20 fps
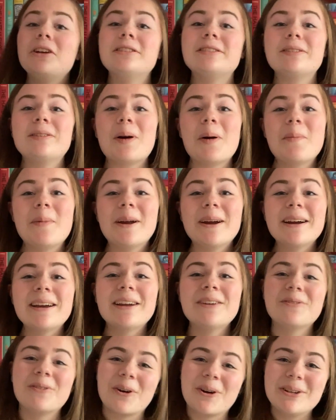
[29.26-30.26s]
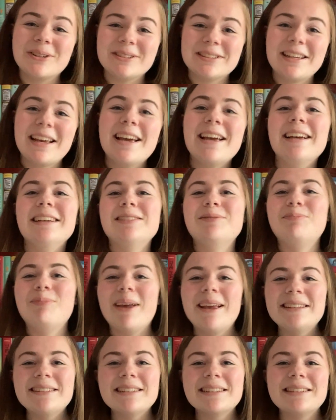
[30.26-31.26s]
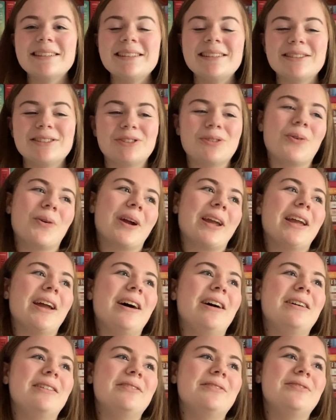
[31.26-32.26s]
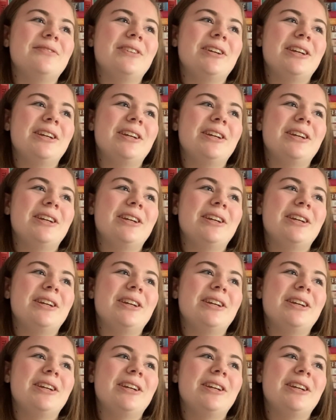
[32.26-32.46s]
So, American Royals is basically the story of,